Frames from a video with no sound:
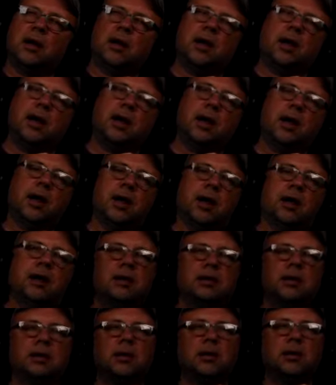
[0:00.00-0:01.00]

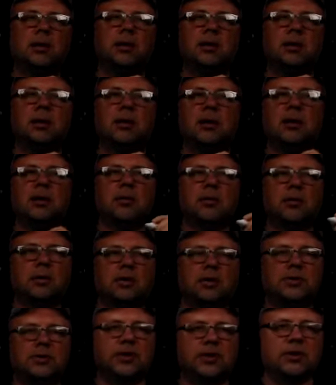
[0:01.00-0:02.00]
and what
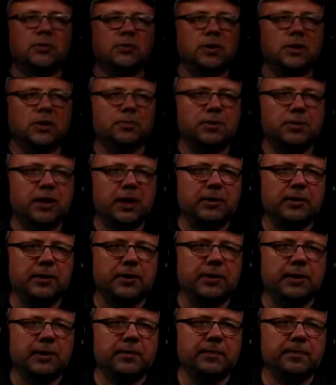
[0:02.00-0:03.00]
is going to be the
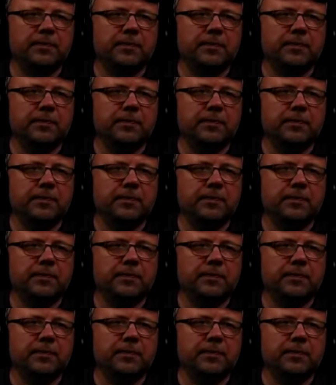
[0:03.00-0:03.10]
polarity